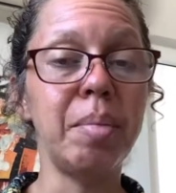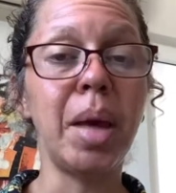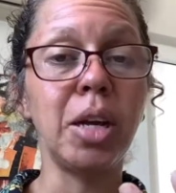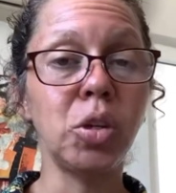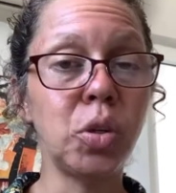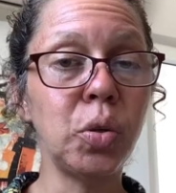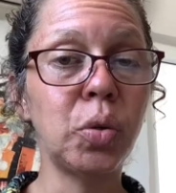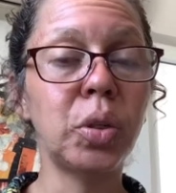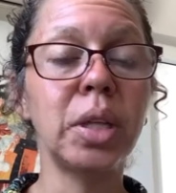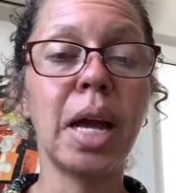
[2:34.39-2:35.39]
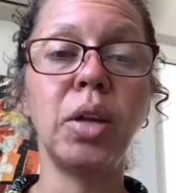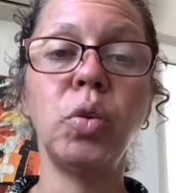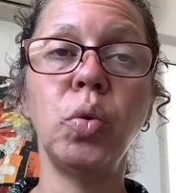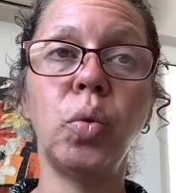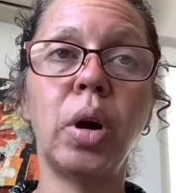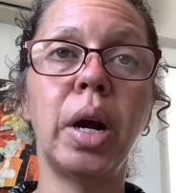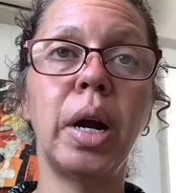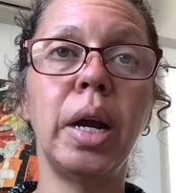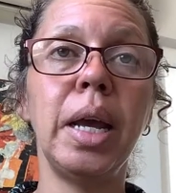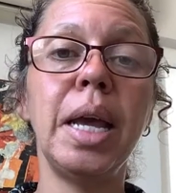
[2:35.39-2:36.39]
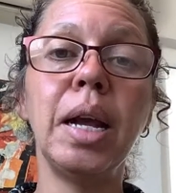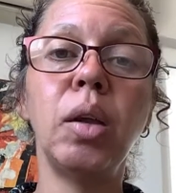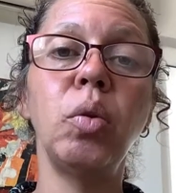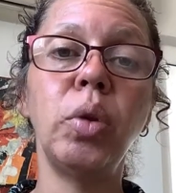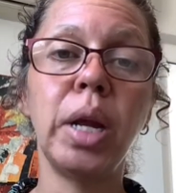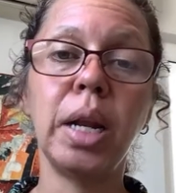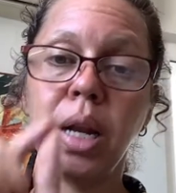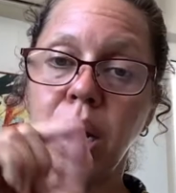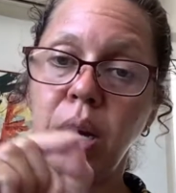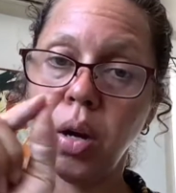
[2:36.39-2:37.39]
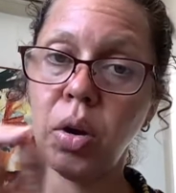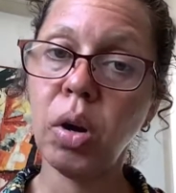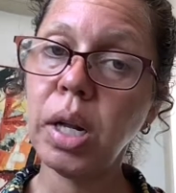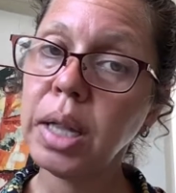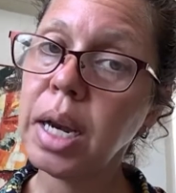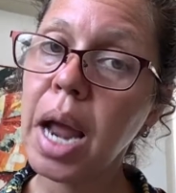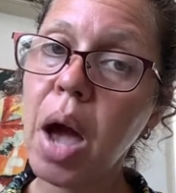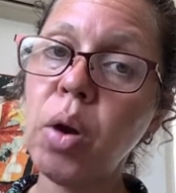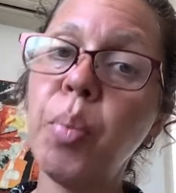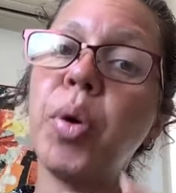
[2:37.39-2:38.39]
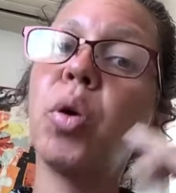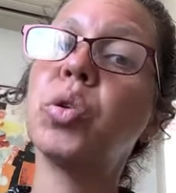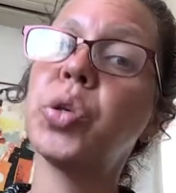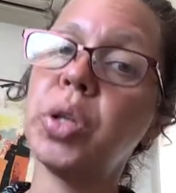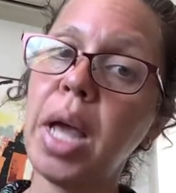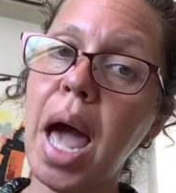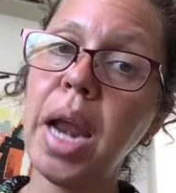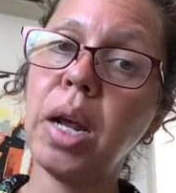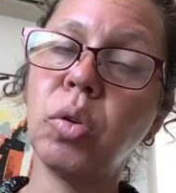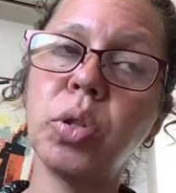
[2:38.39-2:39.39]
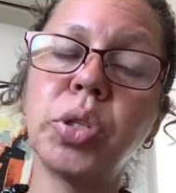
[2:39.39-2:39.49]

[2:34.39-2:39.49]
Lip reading: make sure that you are including not only the noun, but also the articles.